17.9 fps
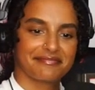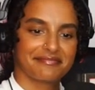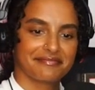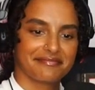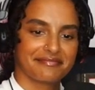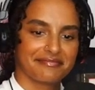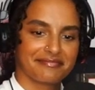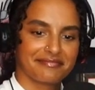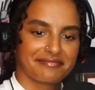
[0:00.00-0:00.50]

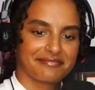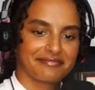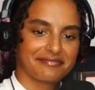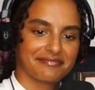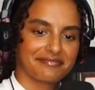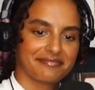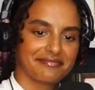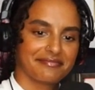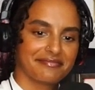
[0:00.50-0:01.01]

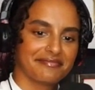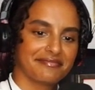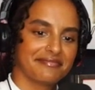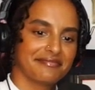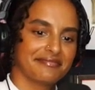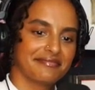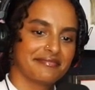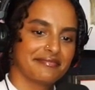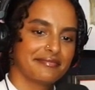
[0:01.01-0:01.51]

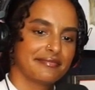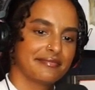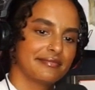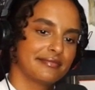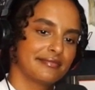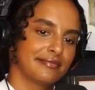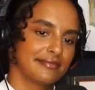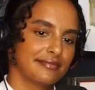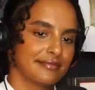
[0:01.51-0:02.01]

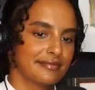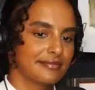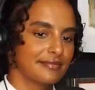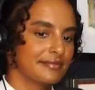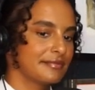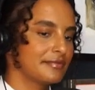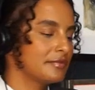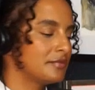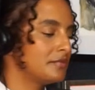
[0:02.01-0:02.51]

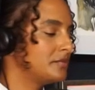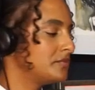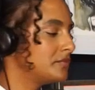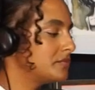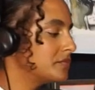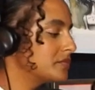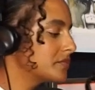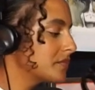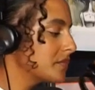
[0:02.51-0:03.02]

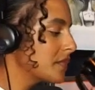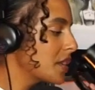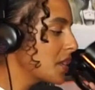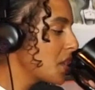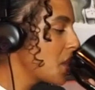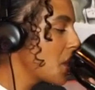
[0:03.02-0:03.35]
[no speech]